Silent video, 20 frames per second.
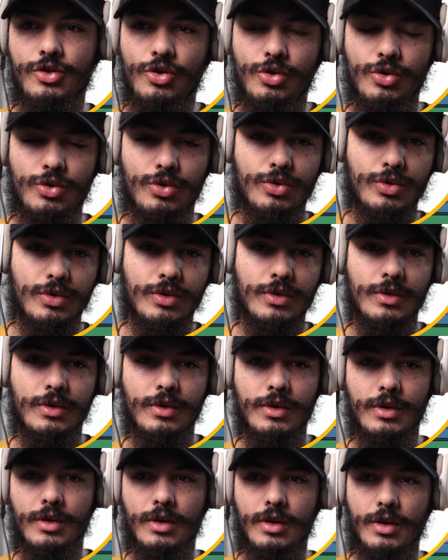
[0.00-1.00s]
two
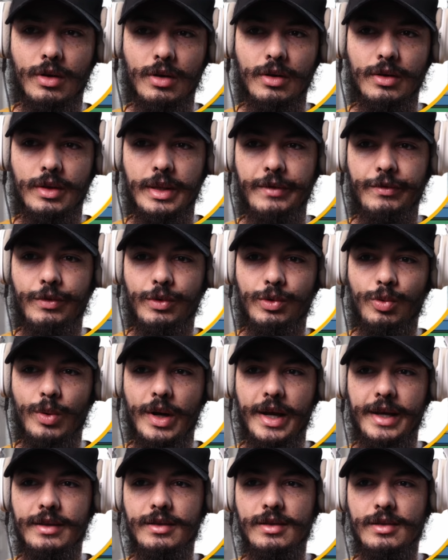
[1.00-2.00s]
different
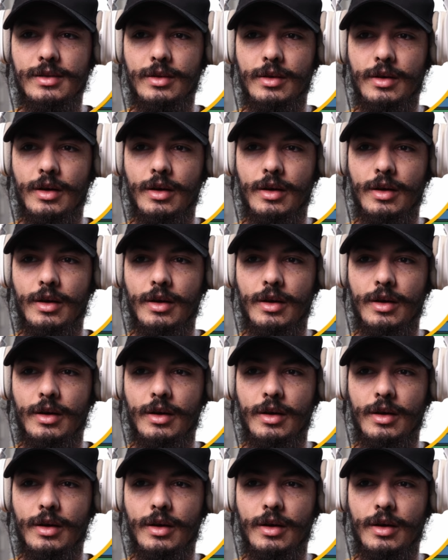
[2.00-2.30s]
ways.